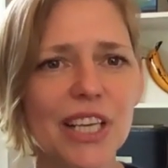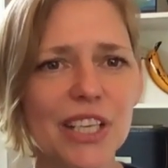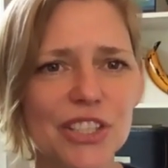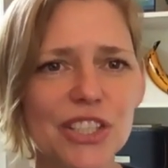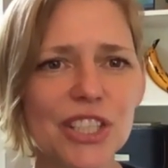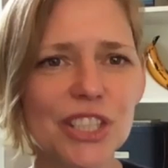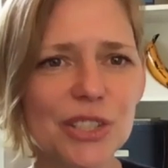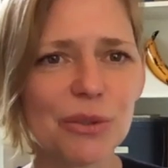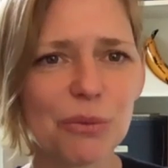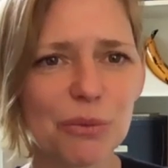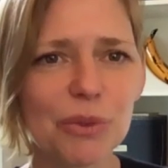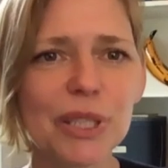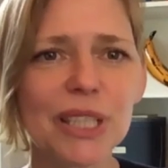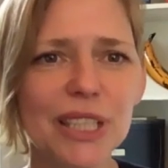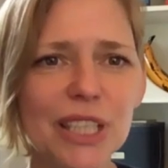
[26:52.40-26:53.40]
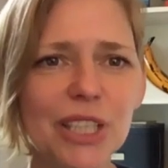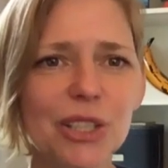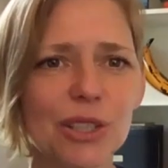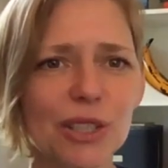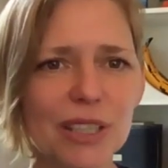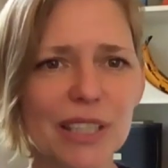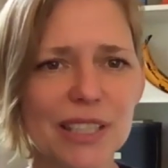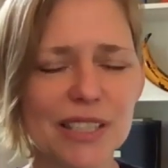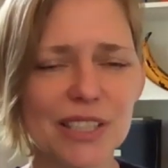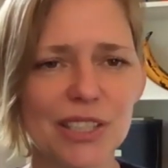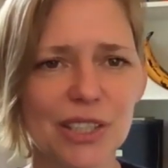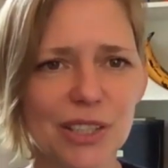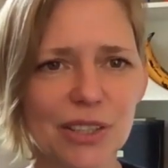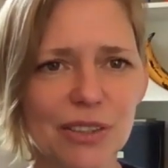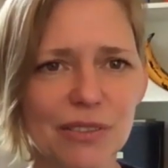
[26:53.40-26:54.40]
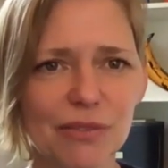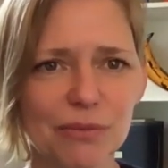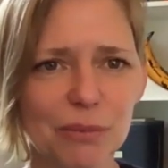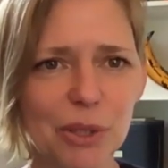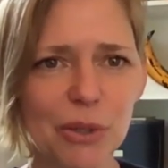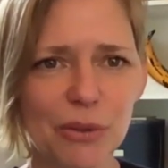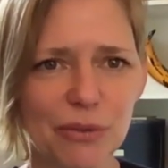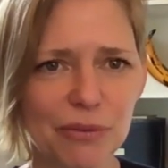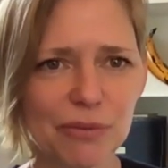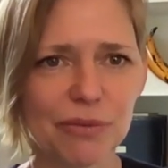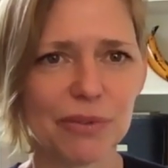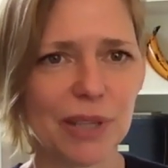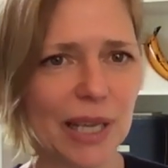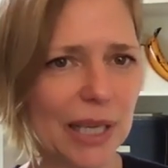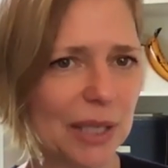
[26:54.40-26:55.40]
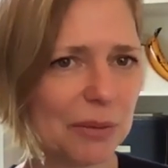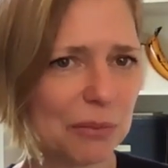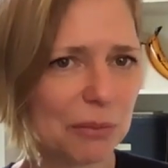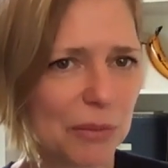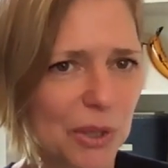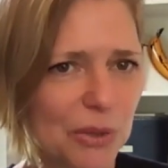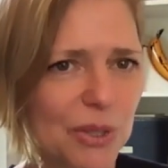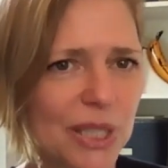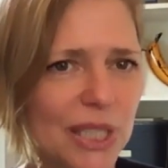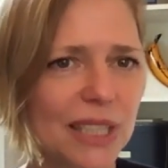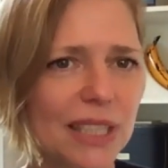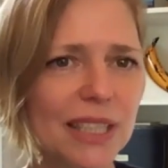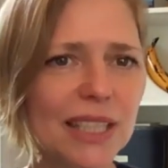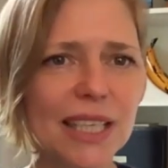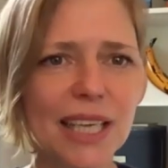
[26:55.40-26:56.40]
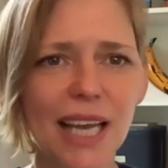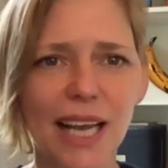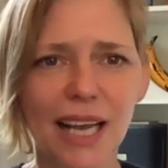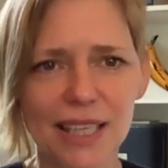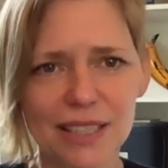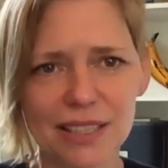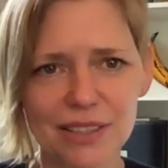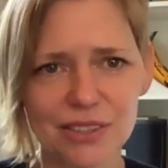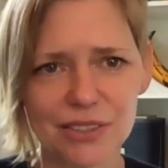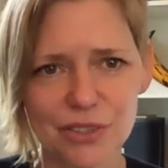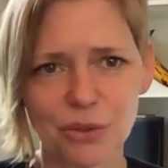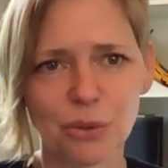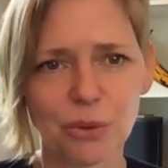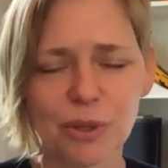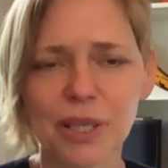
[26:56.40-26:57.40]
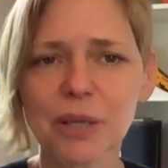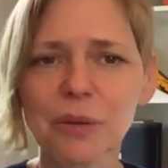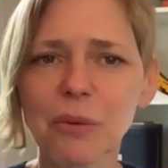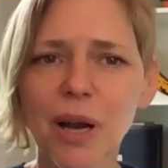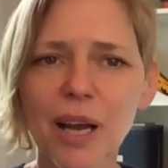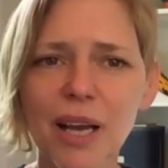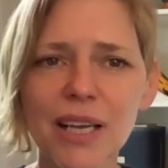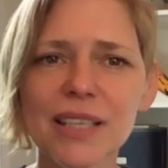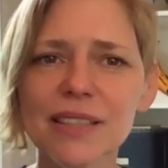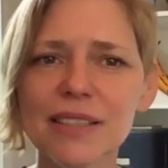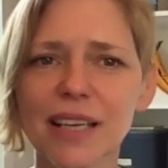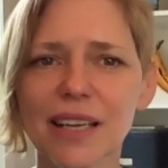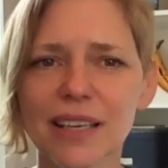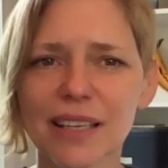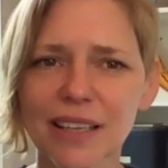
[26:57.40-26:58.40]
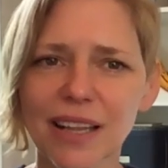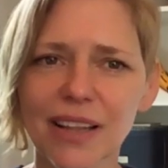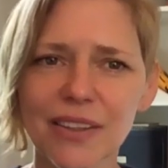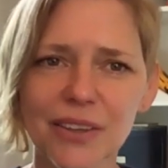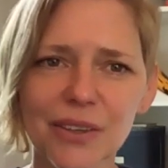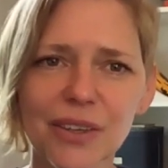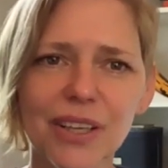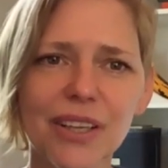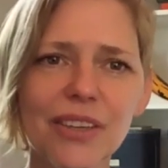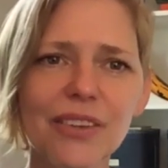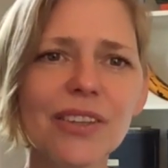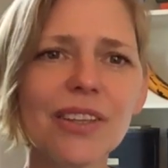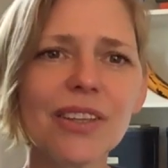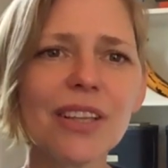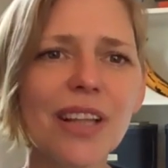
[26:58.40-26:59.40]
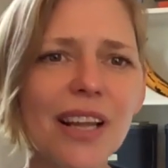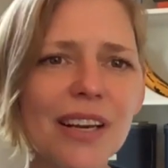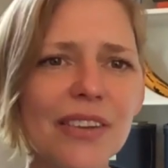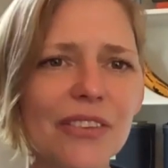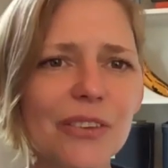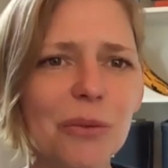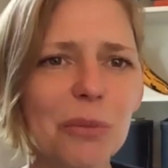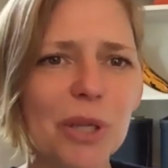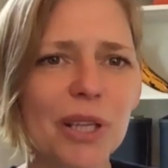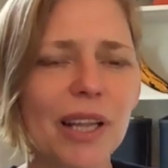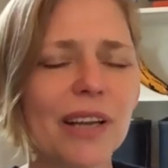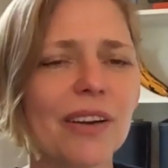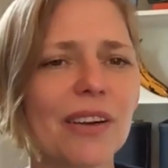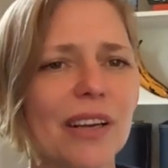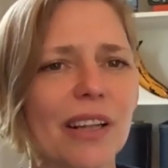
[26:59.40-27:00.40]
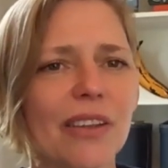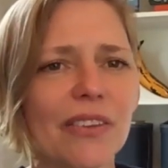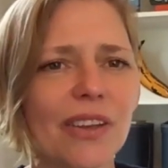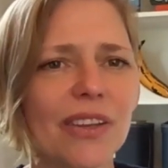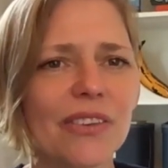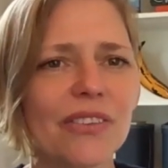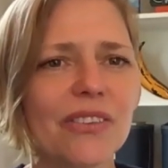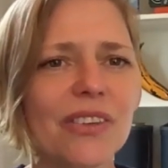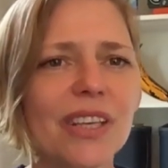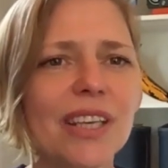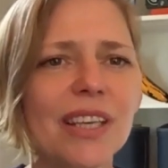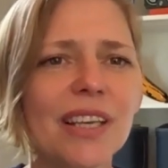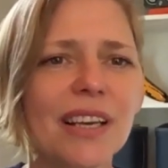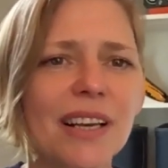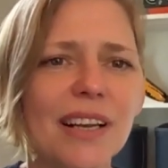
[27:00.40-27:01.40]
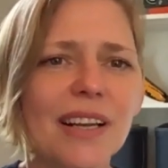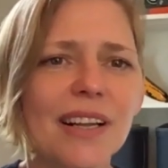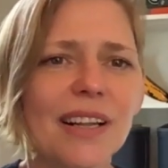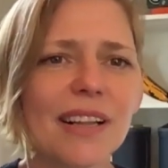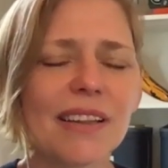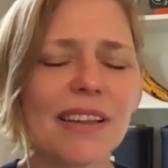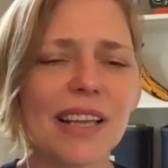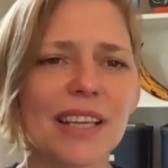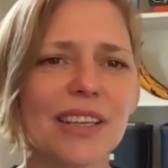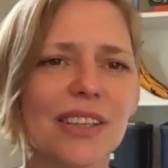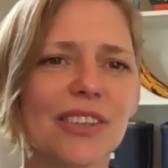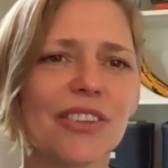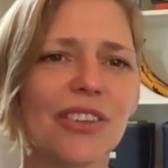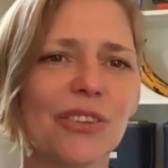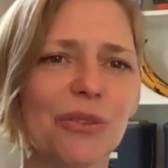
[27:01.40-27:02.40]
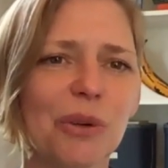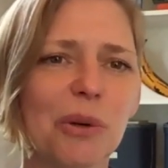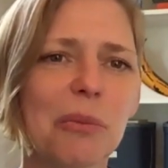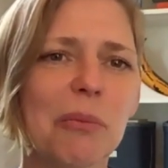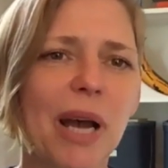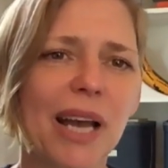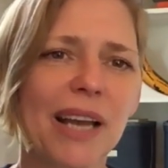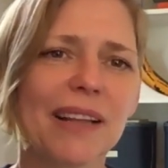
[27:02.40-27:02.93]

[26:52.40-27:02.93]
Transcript: she's a really good listener both like musically and story wise and and there is a lot of similarities i see like just from my